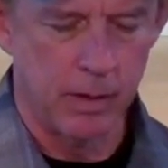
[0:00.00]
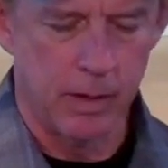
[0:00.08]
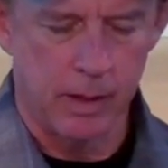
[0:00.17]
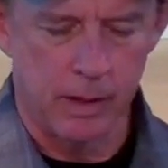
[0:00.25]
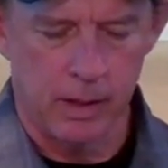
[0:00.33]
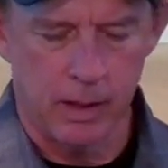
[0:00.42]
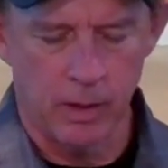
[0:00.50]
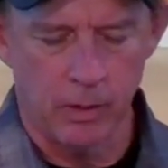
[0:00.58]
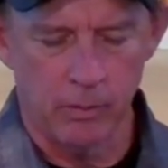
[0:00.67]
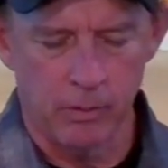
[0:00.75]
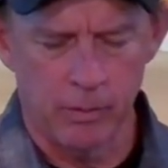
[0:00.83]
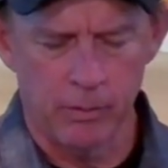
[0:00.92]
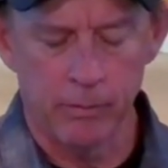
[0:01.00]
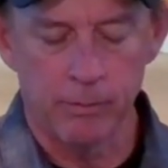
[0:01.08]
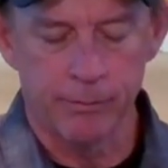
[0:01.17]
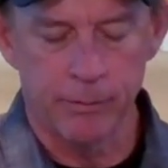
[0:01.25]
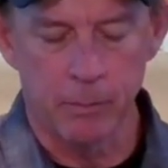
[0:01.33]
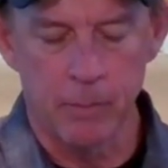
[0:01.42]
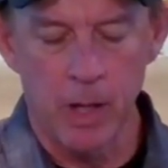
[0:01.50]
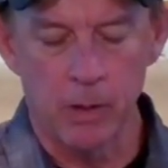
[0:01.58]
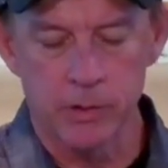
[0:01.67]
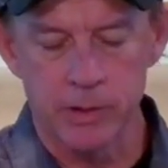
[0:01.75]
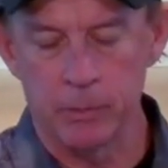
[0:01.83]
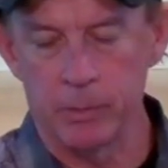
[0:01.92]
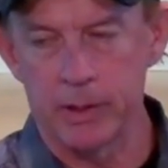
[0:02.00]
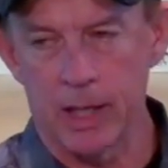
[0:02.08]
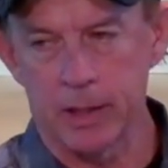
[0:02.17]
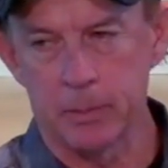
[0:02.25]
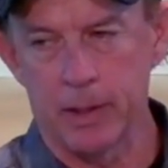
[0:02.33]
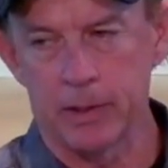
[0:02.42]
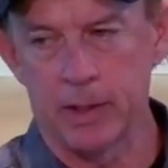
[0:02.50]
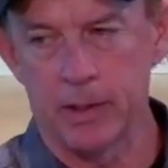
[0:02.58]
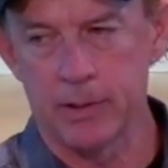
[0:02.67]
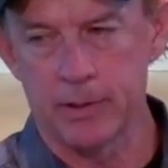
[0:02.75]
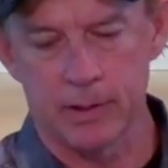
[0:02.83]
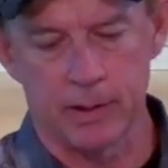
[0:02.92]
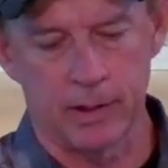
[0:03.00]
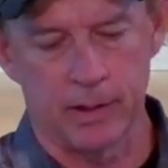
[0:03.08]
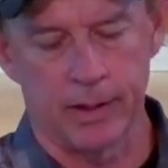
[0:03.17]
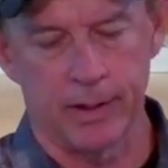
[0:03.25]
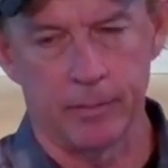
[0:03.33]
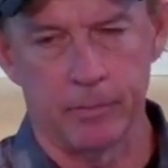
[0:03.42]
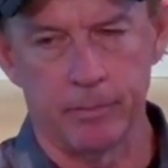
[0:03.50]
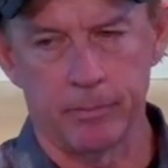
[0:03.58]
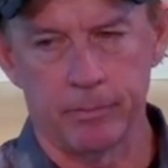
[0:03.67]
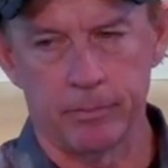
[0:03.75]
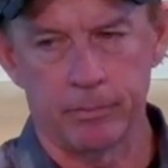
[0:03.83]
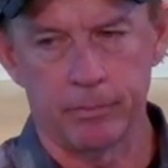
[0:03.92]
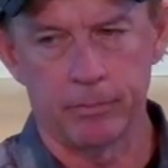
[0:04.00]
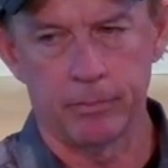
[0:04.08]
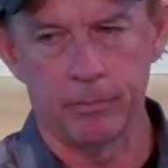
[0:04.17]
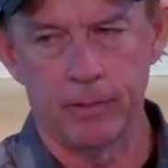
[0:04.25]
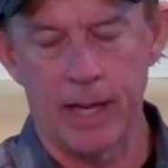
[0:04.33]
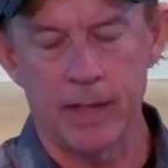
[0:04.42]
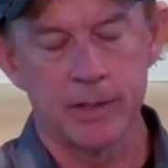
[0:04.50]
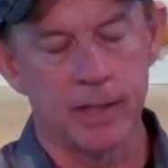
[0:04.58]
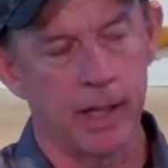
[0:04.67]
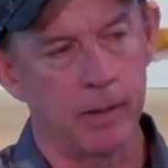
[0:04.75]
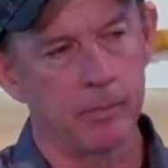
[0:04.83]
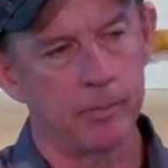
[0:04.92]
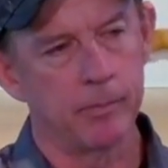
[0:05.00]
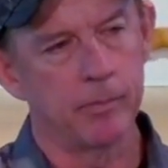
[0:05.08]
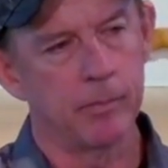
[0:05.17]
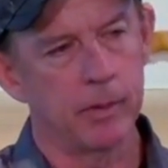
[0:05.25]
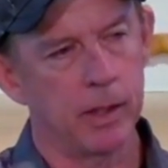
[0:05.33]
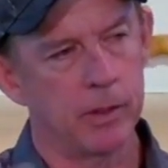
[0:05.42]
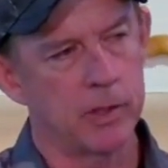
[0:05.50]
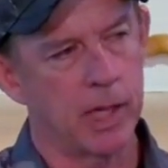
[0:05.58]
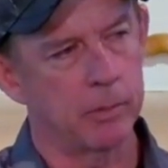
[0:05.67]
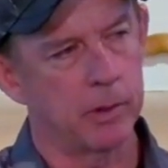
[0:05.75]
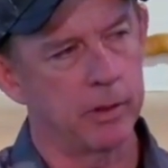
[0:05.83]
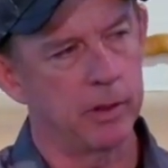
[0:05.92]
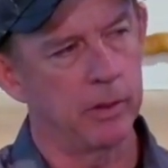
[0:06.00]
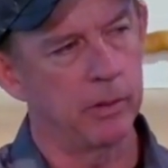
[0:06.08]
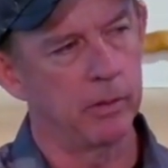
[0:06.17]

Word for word: you know, for most, and we talked about this um, last time in chapter 2,